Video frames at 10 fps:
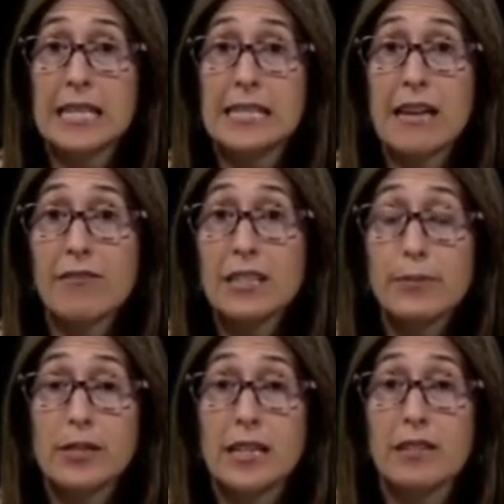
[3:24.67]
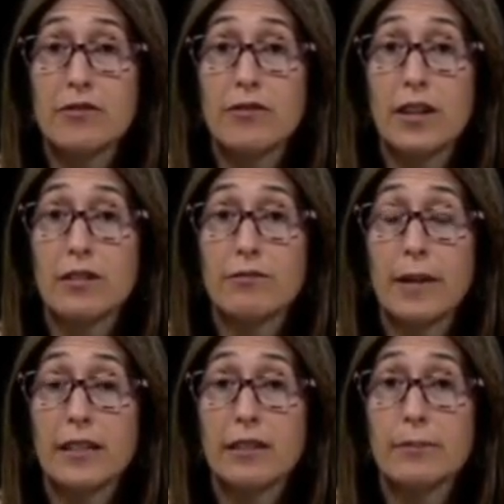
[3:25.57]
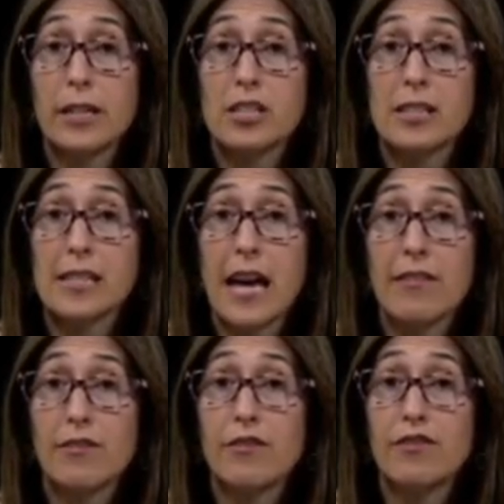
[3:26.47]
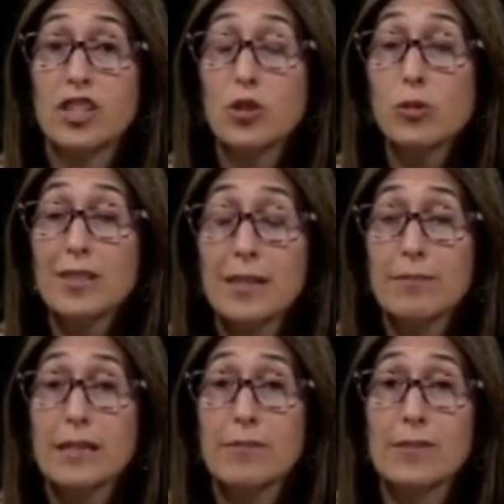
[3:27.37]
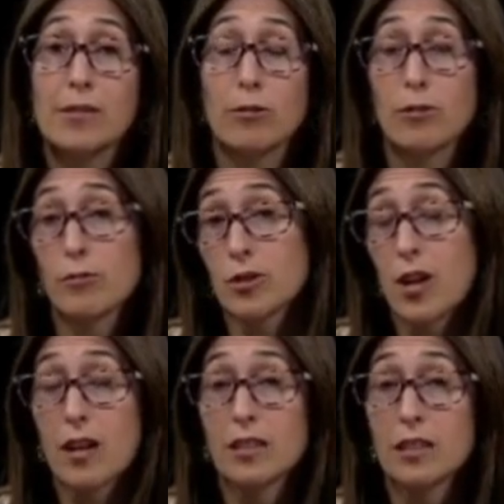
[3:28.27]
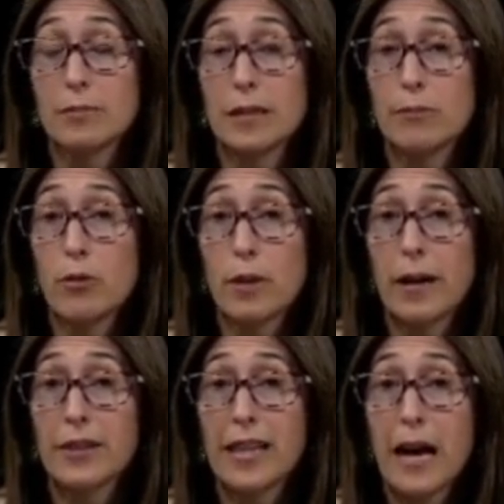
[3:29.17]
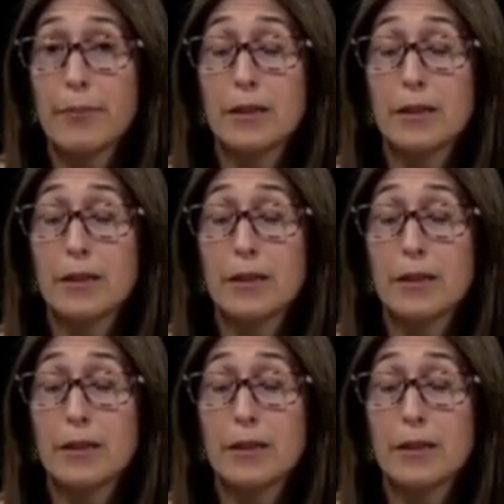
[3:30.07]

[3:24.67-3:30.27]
70% of migraine patients have visual symptoms, and we'll talk a little bit more about that.